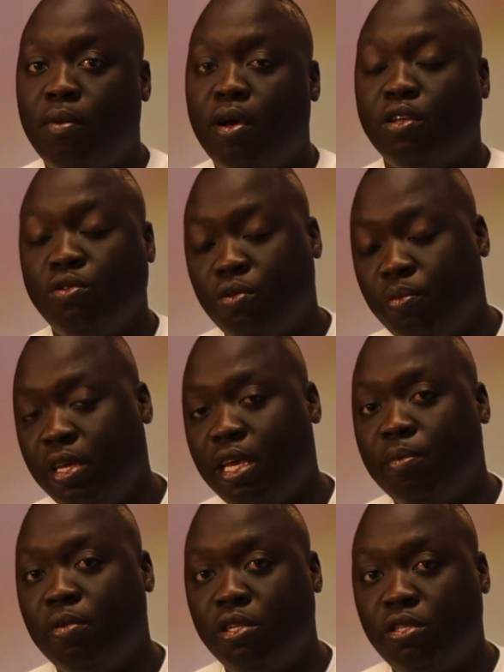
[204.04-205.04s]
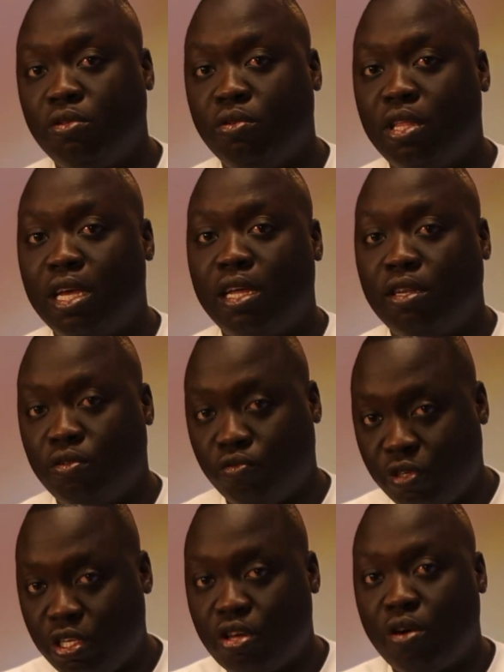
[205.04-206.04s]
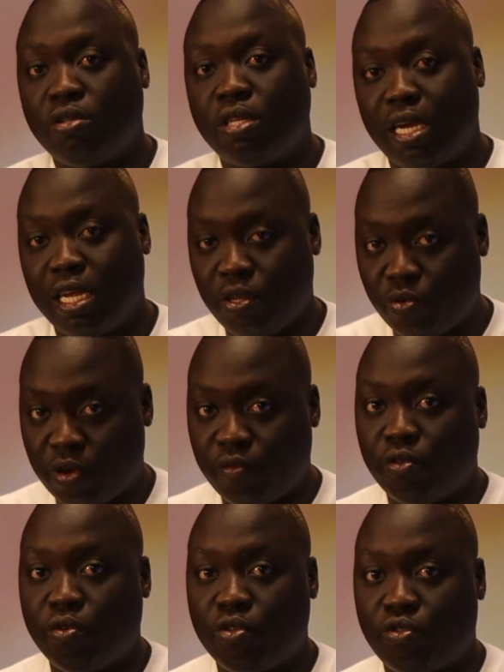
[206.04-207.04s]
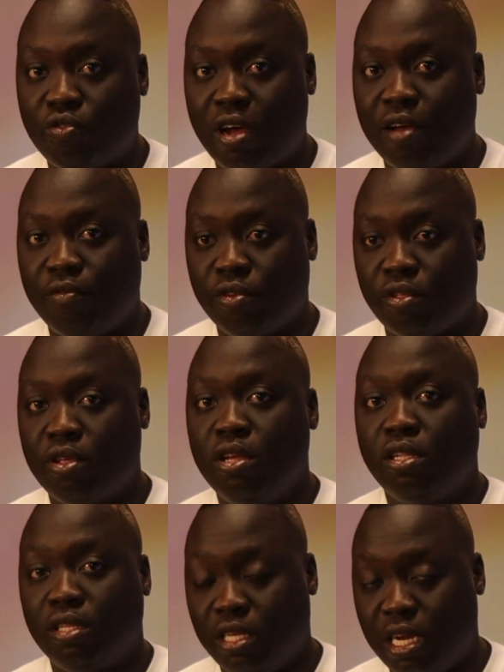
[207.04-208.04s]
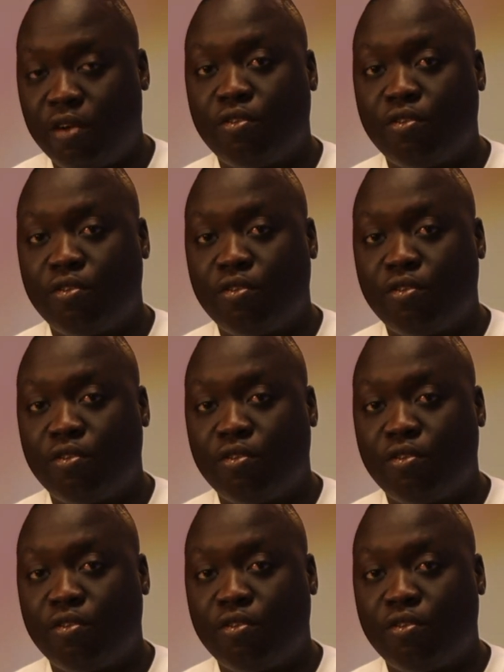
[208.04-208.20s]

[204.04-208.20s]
You'll be able to then reach out to any one of those drivers.